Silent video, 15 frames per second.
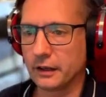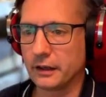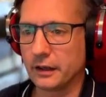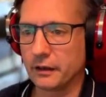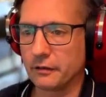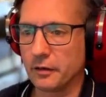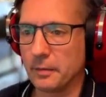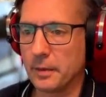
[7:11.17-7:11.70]

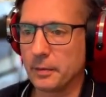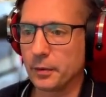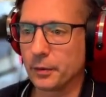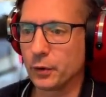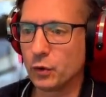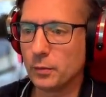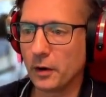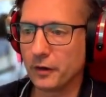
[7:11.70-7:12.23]
Remember, with
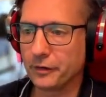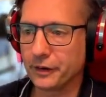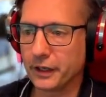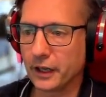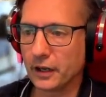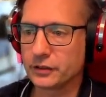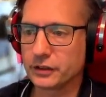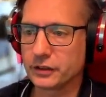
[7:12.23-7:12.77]
all my
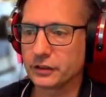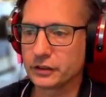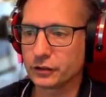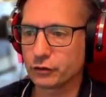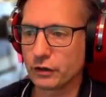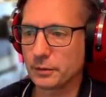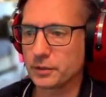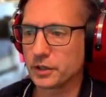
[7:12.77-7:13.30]
videos, the
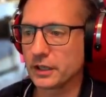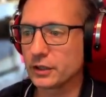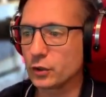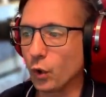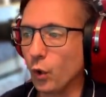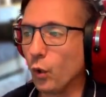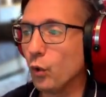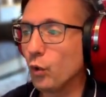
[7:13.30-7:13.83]
description is
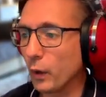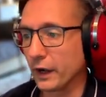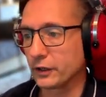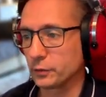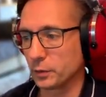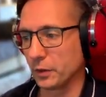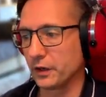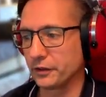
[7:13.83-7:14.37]

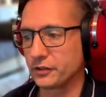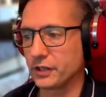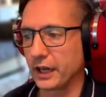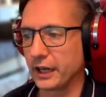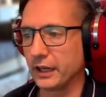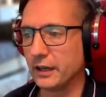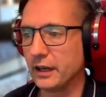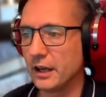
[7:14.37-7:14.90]
always worth
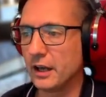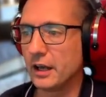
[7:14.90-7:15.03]
checking